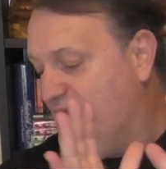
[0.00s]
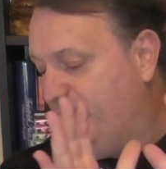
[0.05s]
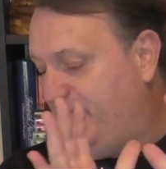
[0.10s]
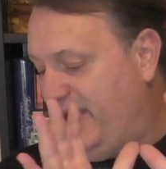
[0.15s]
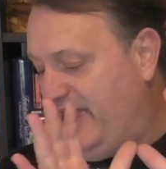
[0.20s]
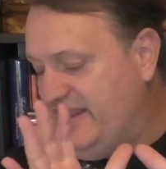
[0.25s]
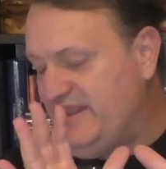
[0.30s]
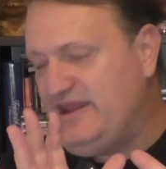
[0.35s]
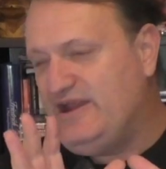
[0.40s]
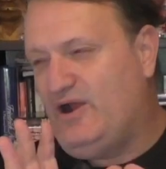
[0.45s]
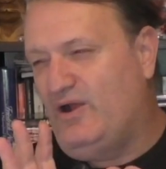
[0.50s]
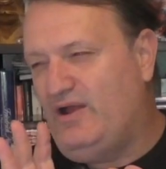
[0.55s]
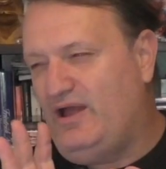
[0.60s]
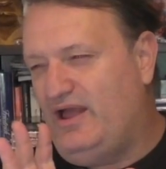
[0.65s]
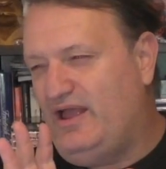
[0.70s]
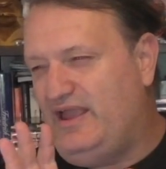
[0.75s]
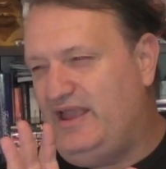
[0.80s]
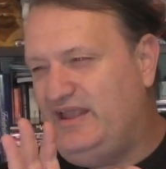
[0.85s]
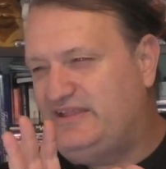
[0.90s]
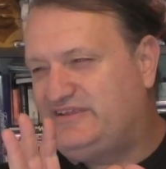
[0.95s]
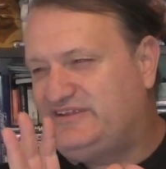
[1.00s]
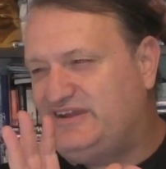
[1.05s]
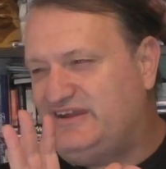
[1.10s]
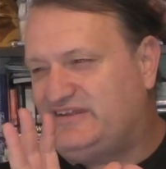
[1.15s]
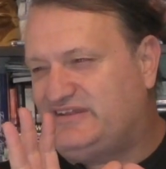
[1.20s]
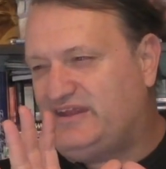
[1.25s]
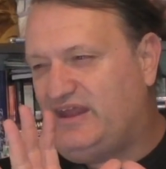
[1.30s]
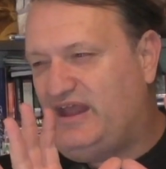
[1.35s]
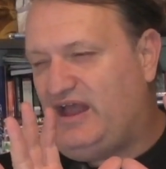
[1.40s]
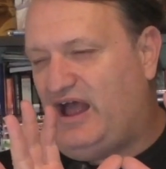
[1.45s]
But, it's
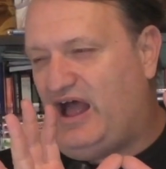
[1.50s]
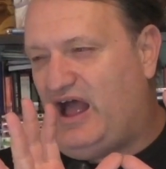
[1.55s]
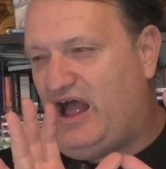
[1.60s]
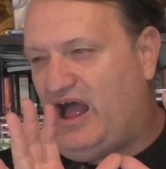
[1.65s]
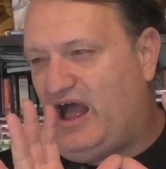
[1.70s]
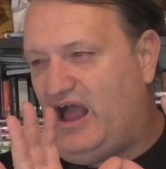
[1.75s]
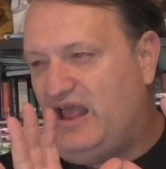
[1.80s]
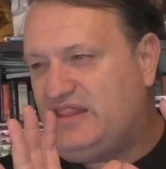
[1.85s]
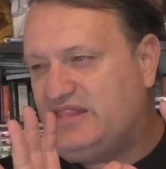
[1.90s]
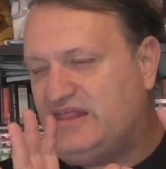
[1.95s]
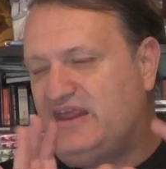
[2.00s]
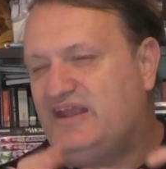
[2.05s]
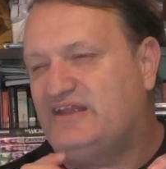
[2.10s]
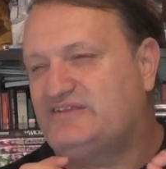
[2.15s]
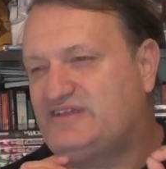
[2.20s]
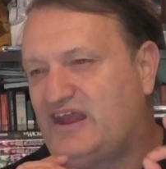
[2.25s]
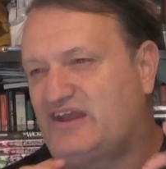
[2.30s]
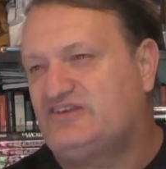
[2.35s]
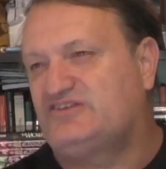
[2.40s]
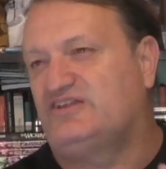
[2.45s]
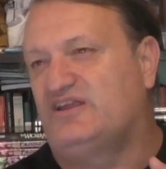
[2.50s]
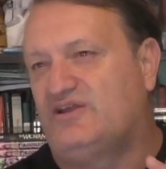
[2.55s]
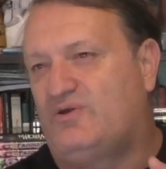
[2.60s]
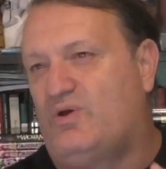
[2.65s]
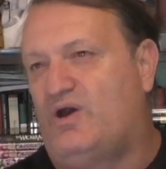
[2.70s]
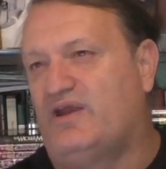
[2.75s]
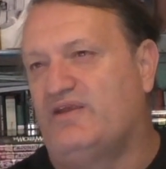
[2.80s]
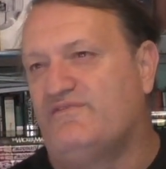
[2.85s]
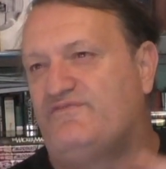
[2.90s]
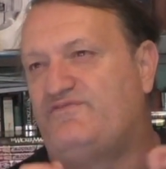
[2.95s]
just, I think it's actually
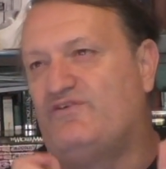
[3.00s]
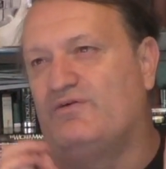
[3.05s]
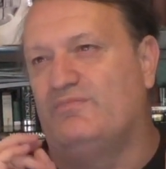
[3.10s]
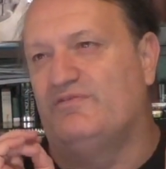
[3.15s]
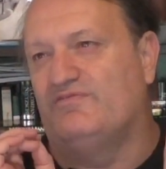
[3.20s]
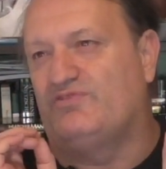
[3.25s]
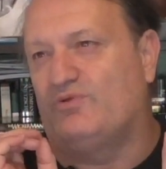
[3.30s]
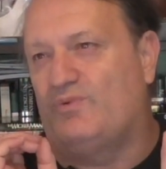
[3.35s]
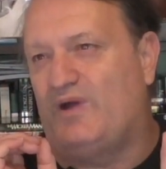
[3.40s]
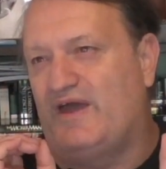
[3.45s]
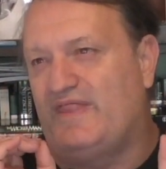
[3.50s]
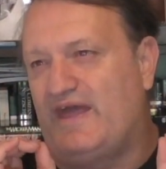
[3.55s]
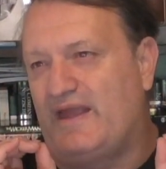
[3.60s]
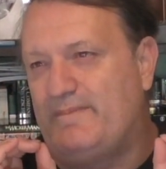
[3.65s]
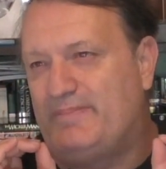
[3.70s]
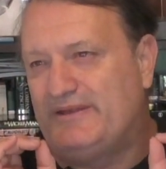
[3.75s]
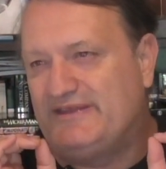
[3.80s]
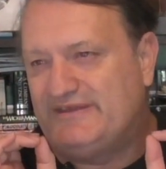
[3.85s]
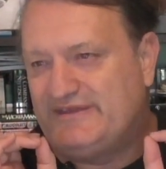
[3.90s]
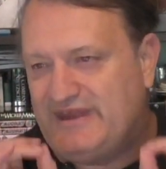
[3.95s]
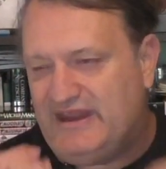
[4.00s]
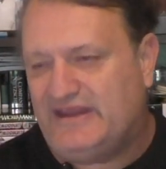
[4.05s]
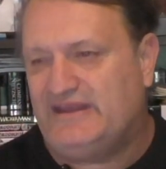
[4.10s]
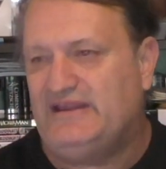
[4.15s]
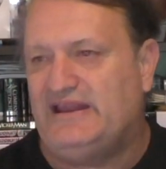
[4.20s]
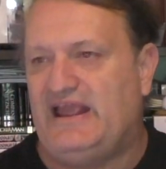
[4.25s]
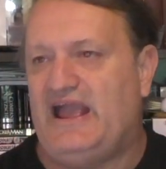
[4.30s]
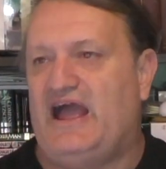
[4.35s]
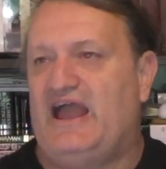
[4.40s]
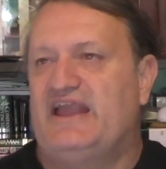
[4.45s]
quite informative the way they
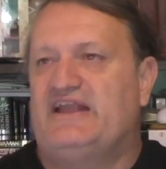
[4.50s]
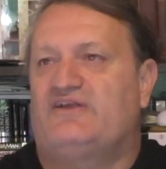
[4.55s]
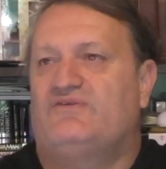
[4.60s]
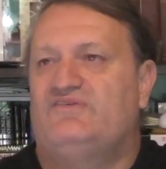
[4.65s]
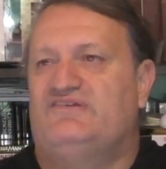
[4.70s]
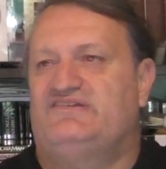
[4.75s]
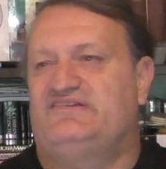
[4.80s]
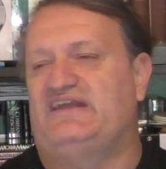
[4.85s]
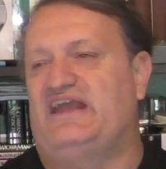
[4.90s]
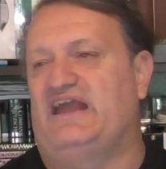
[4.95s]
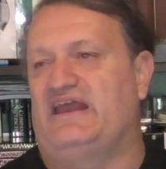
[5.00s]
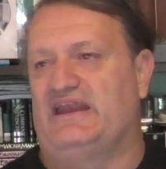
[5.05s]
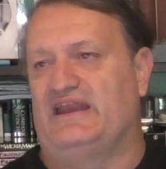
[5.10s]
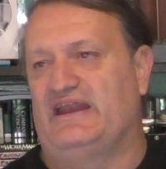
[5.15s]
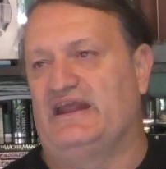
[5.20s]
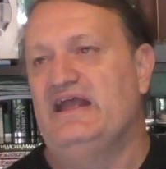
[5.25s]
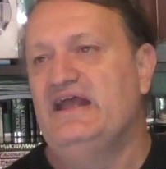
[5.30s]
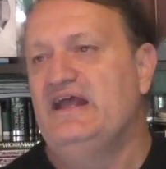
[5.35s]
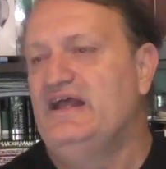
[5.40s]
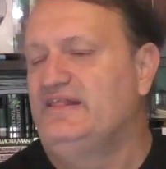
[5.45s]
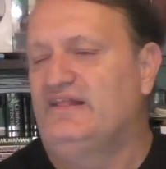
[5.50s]
particularly hate Christianity.